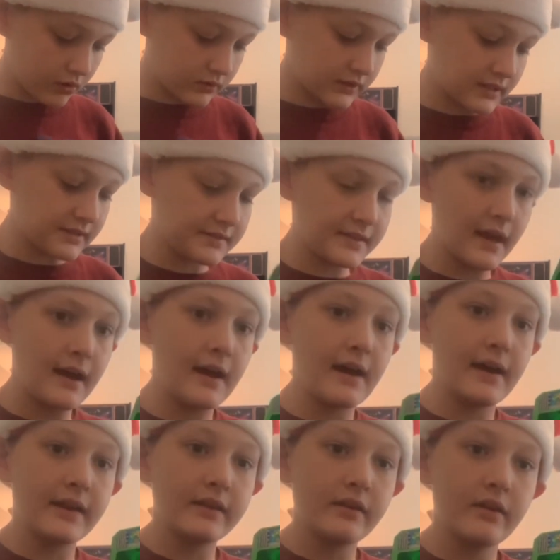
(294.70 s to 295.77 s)

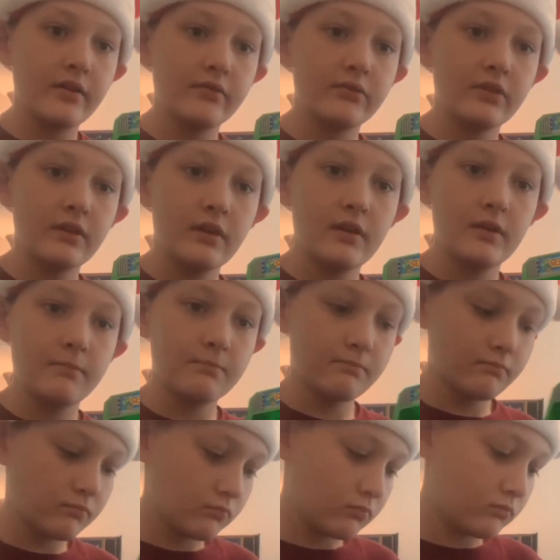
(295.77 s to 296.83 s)
design of the
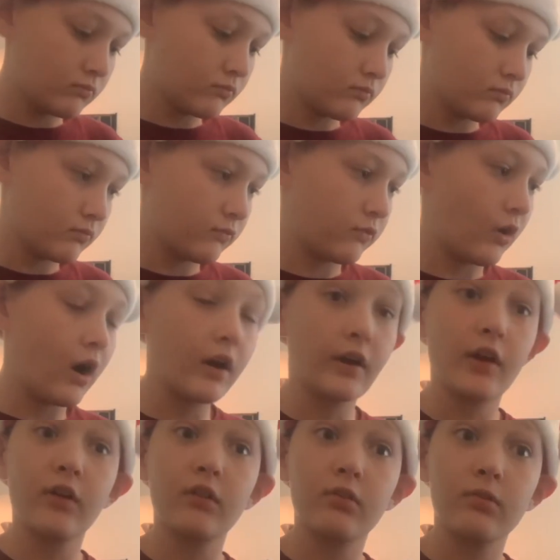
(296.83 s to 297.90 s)

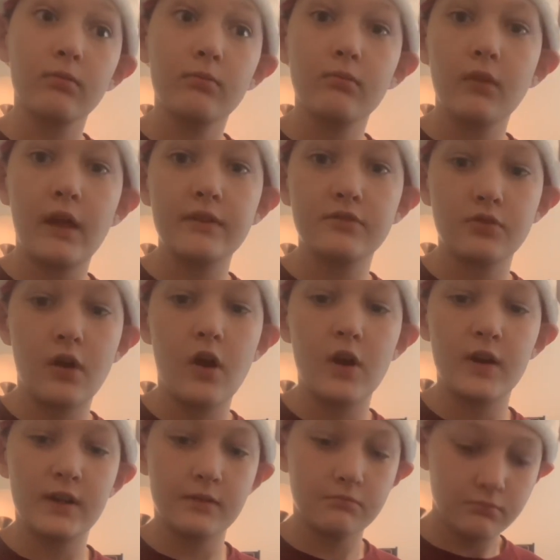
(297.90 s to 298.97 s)
Frogger
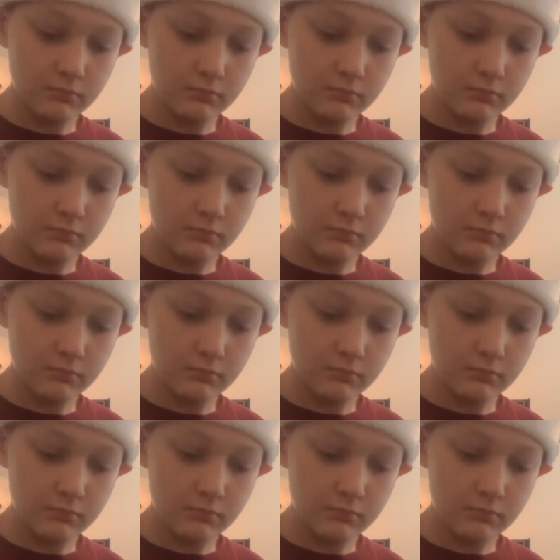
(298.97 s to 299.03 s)
electronic.